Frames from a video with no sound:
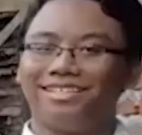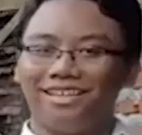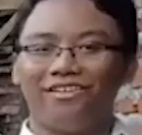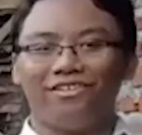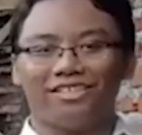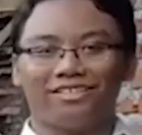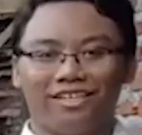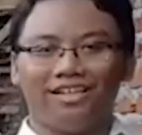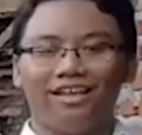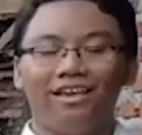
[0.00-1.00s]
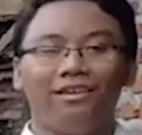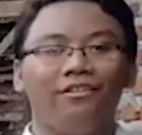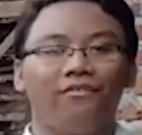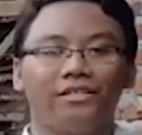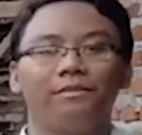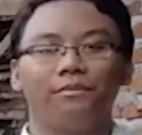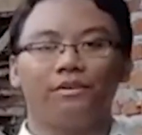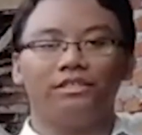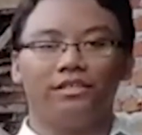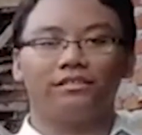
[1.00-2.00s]
on the screen investment
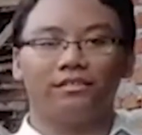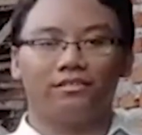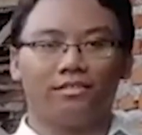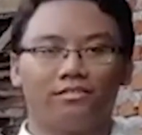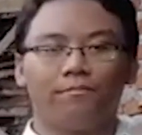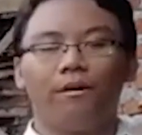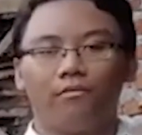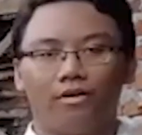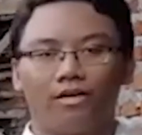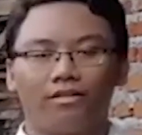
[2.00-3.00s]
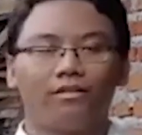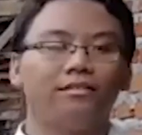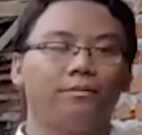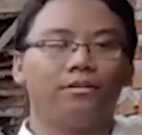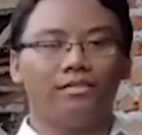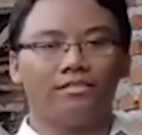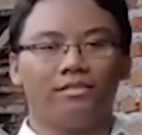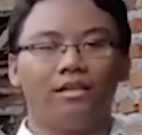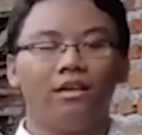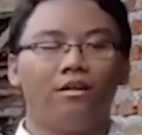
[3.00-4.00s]
projects such as power, transportation,
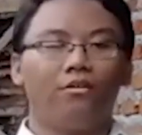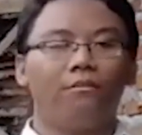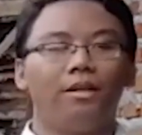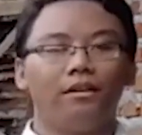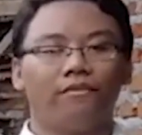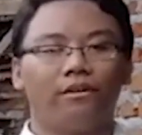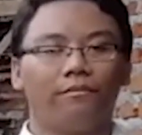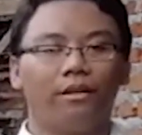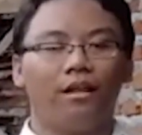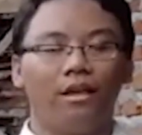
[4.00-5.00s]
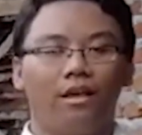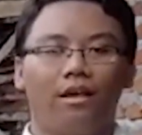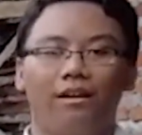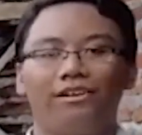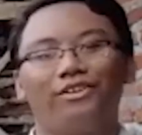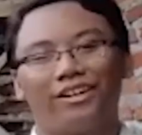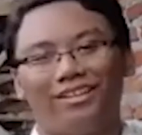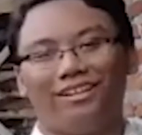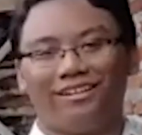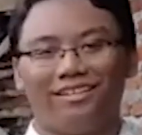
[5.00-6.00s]
urban development, and rural
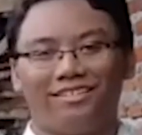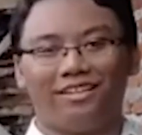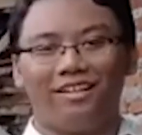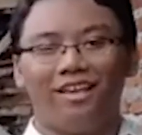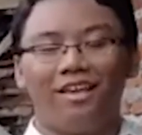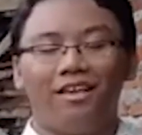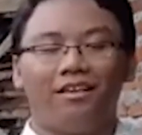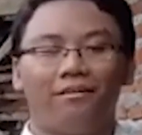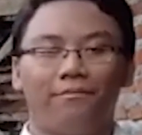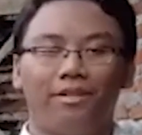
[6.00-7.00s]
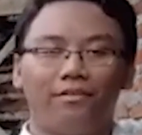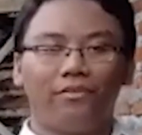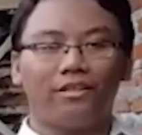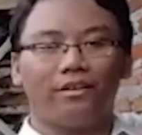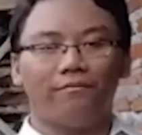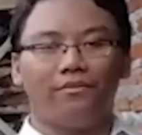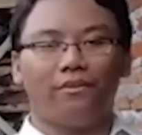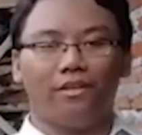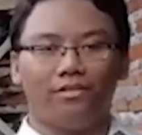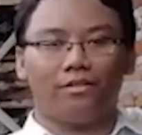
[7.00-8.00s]
irrigation benefit can be
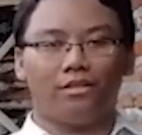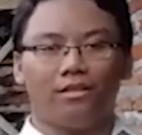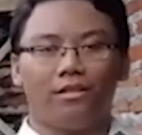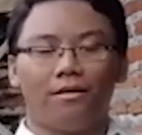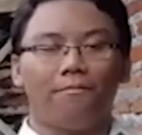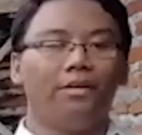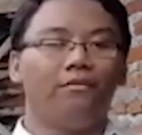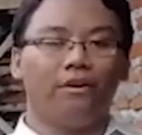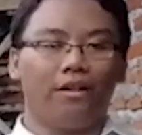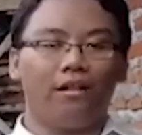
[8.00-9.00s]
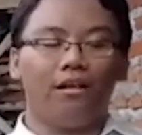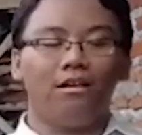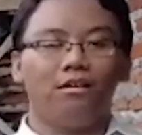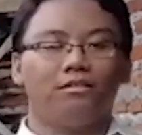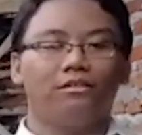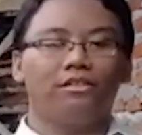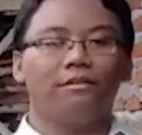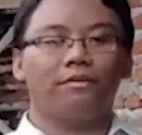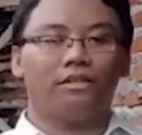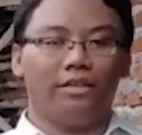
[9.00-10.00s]
valued. Meanwhile, social
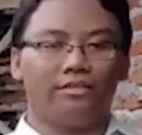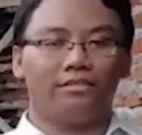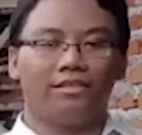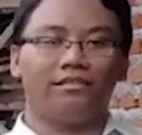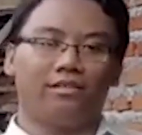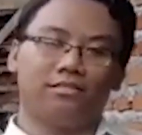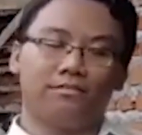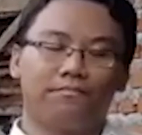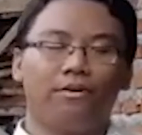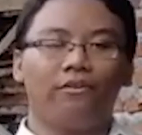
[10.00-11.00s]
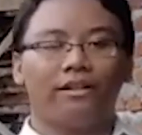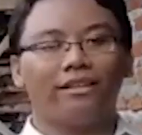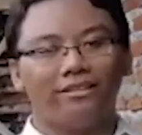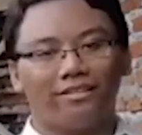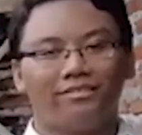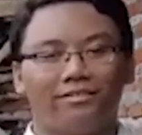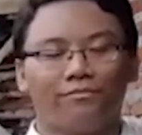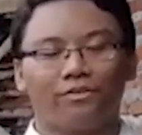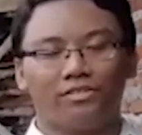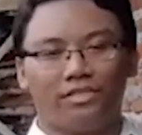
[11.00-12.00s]
projects such as poverty targeting
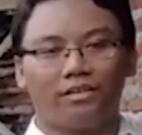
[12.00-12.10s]
project,